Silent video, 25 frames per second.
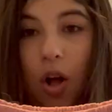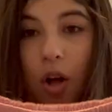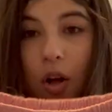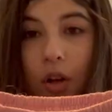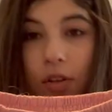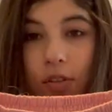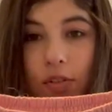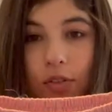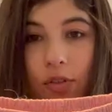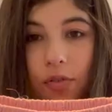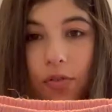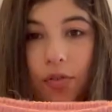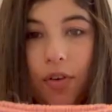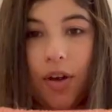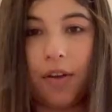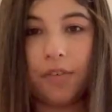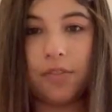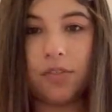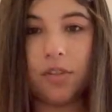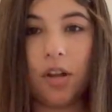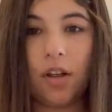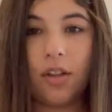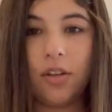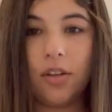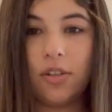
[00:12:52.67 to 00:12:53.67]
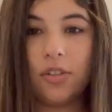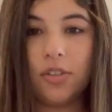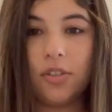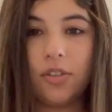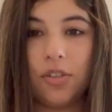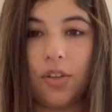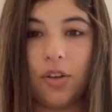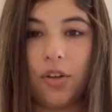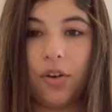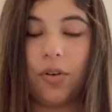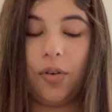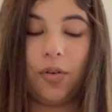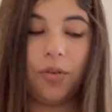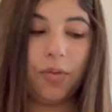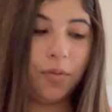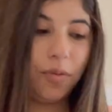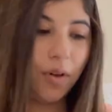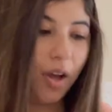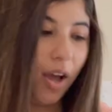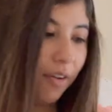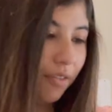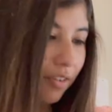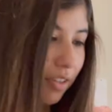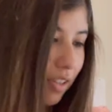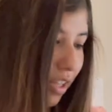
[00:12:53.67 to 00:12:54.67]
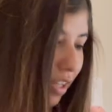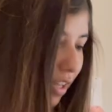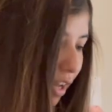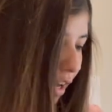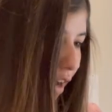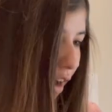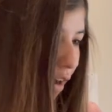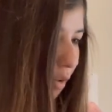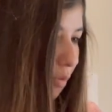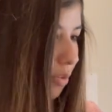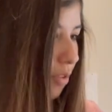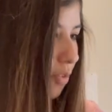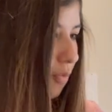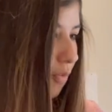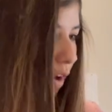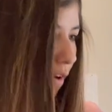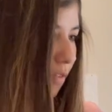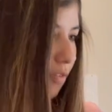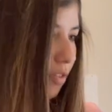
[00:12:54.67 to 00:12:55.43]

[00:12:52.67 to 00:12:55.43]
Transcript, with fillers: also five dollars. So everything I got was five